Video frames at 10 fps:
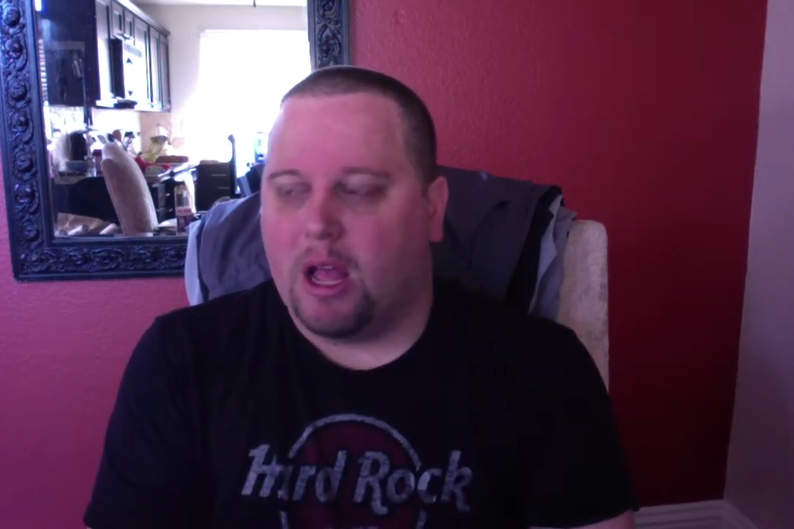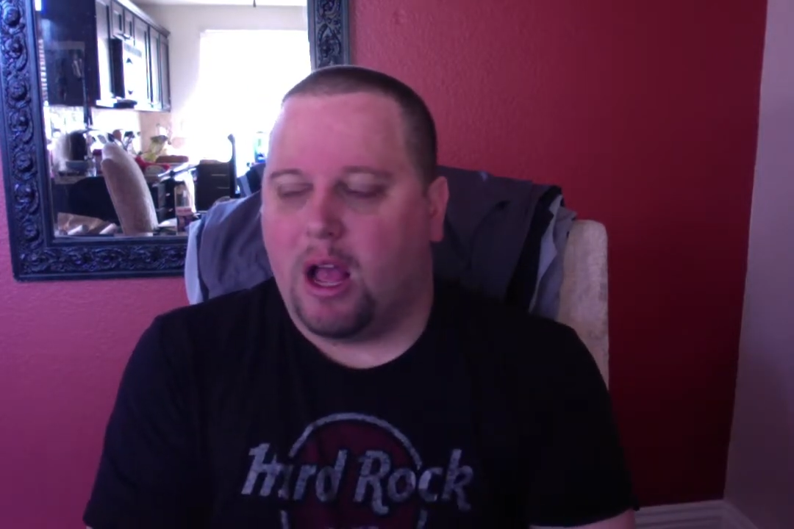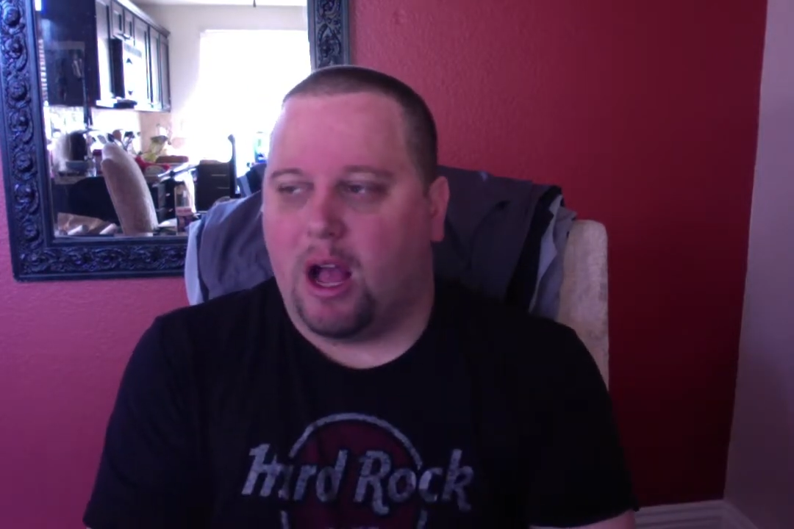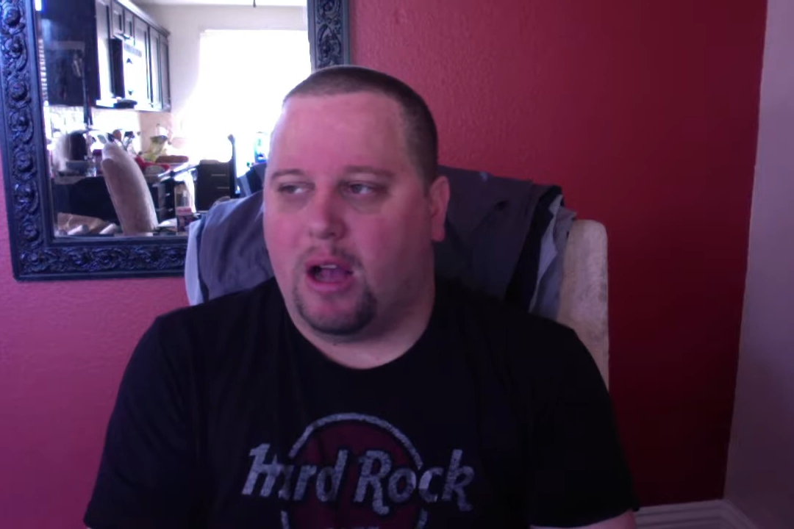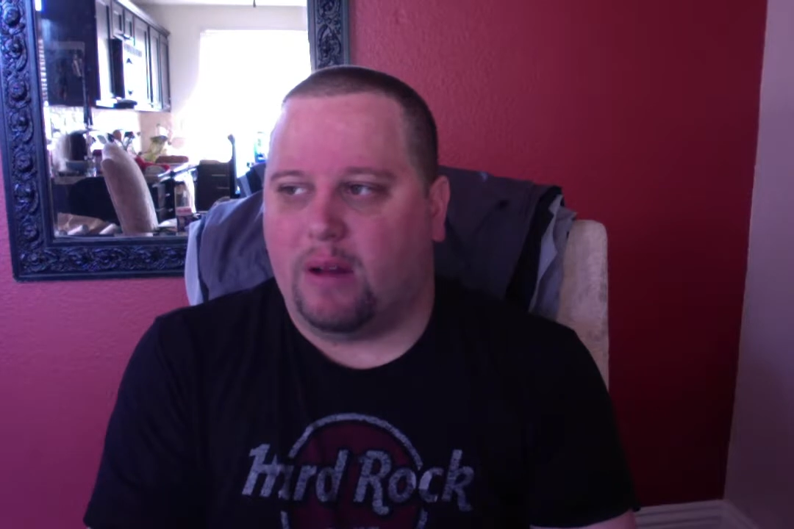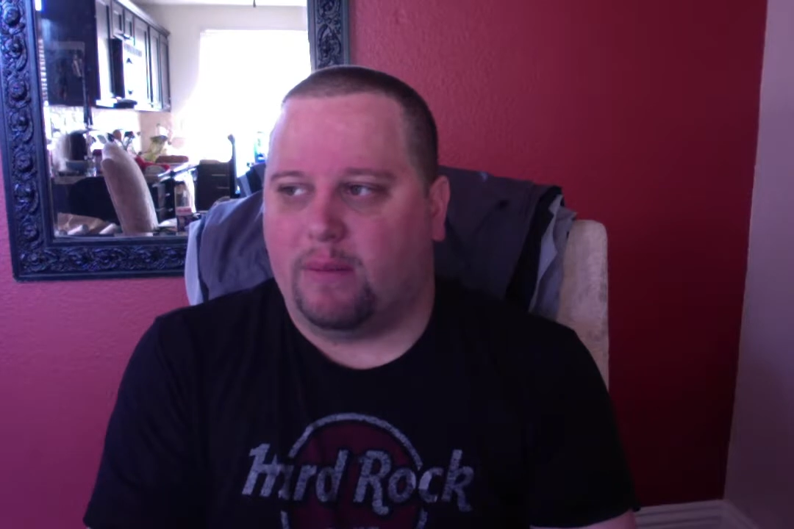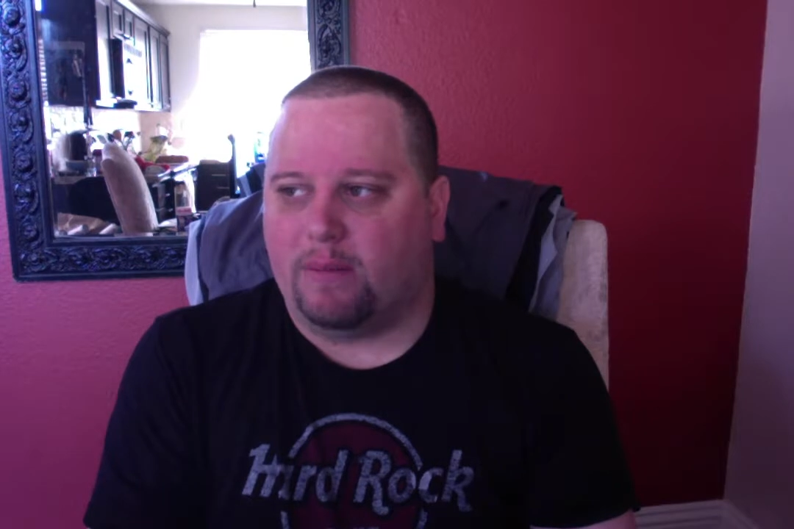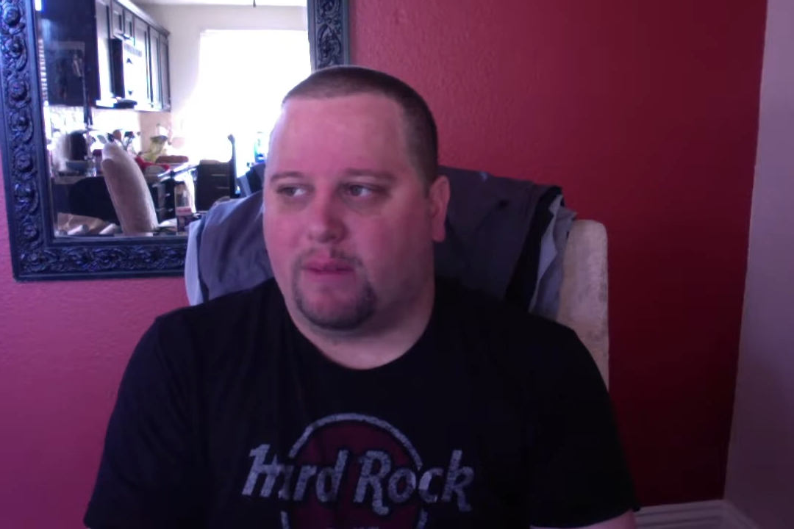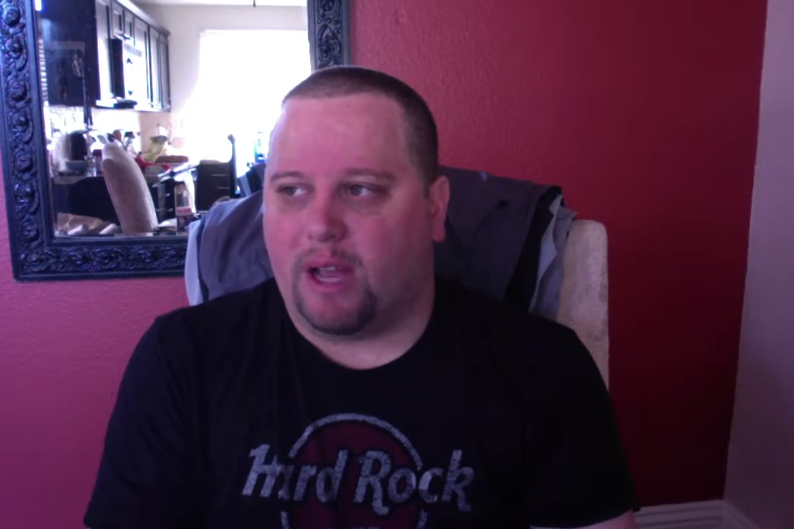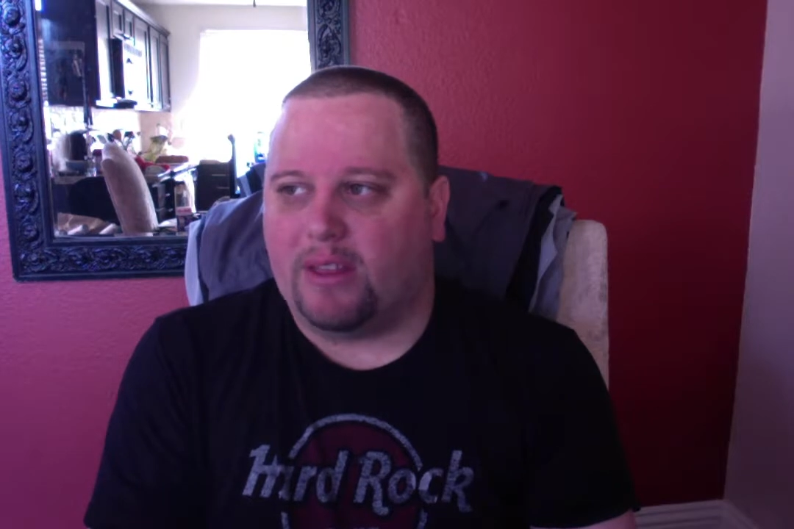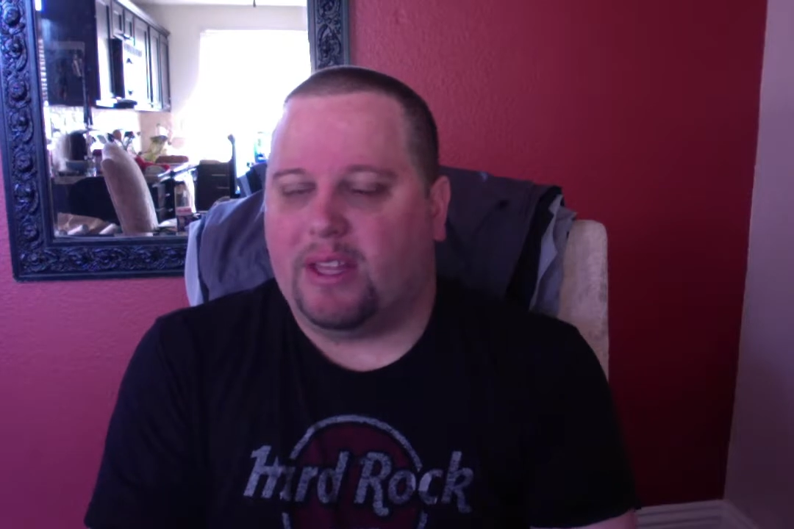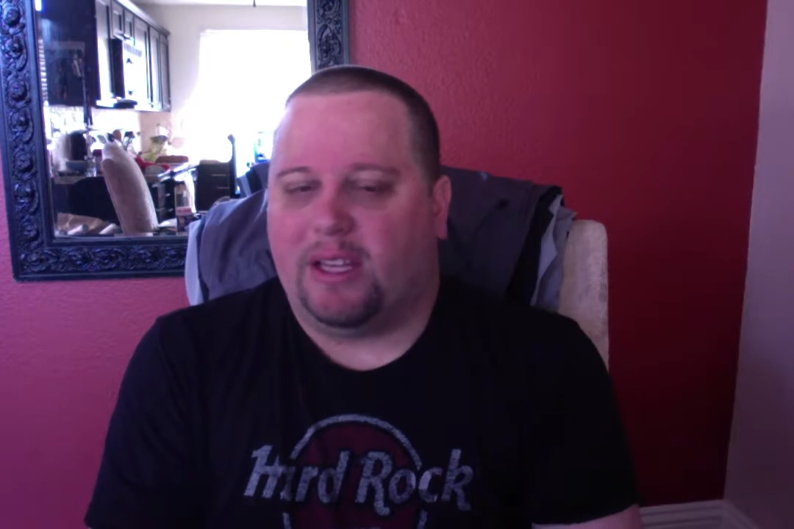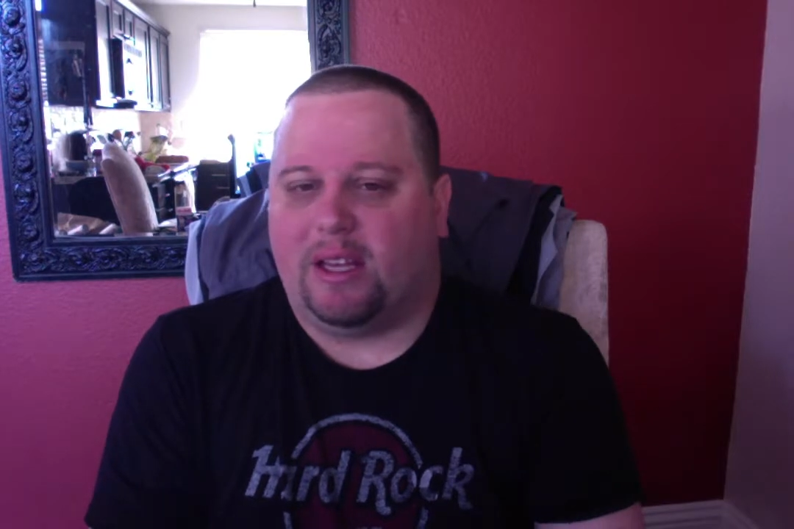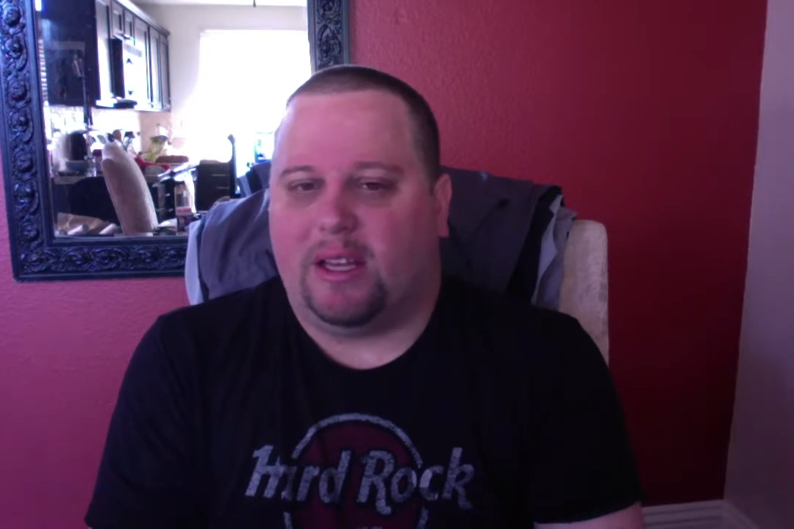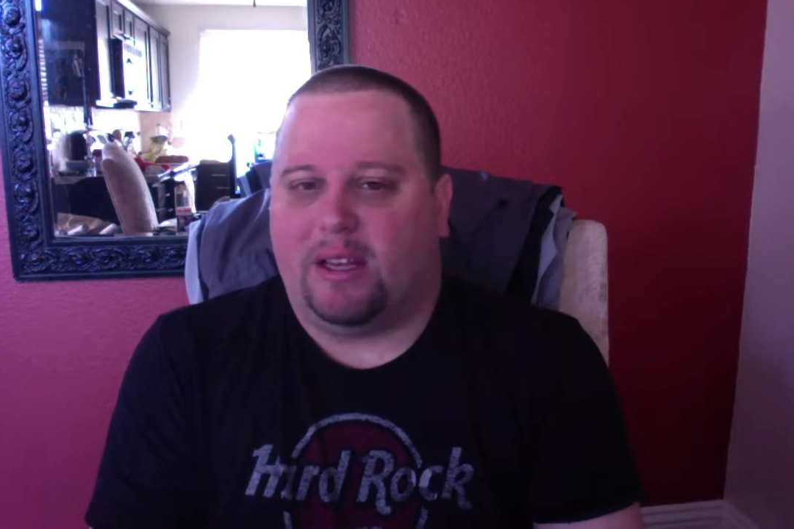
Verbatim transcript: Um, I think,